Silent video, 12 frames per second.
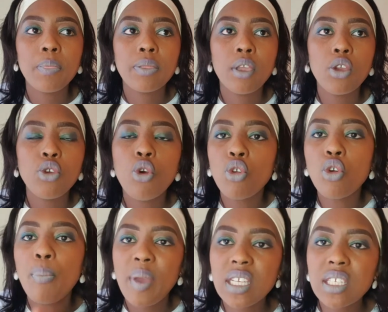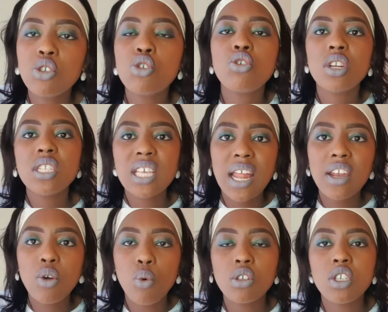your basin to rinse
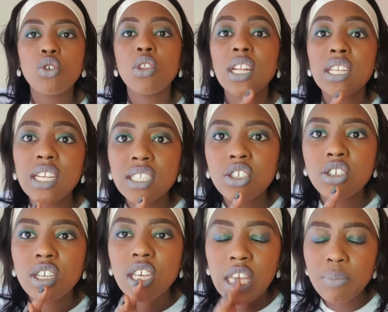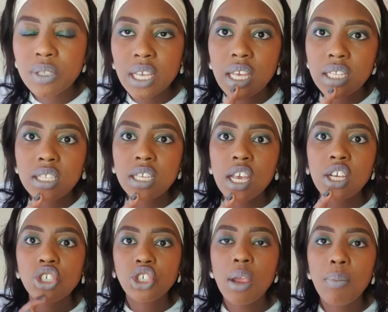underwater so that it keeps its
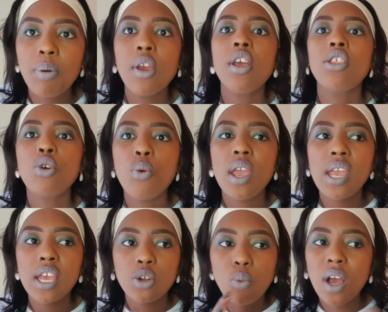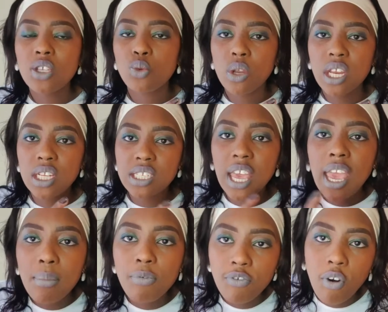shape the way it was when it
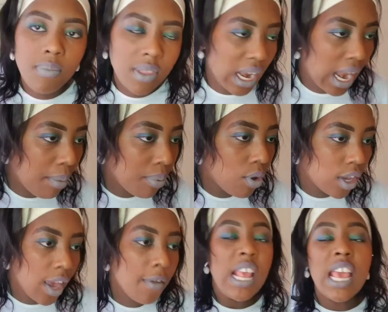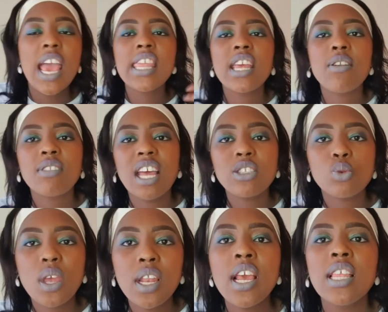came from the lab. Okay, and then that's
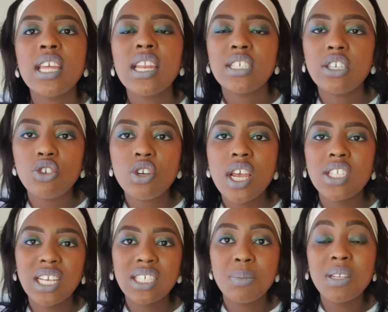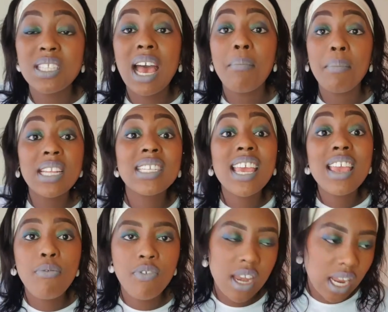when the necessary adjustments are made
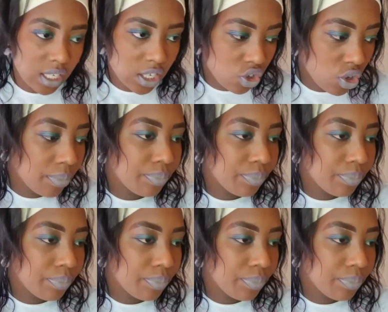if necessary.